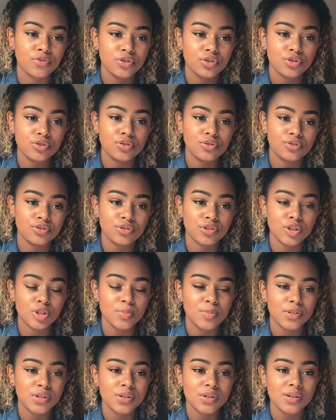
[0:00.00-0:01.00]
the children's
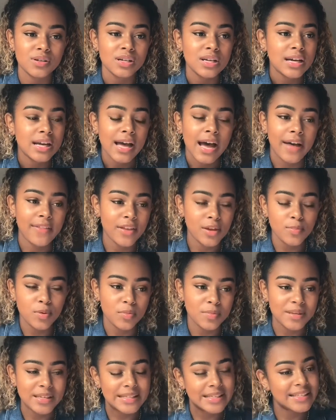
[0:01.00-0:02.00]
hospital and they
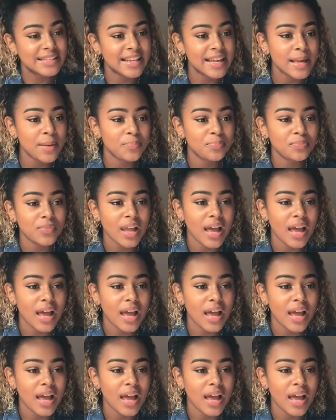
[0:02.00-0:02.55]
put me to sleep.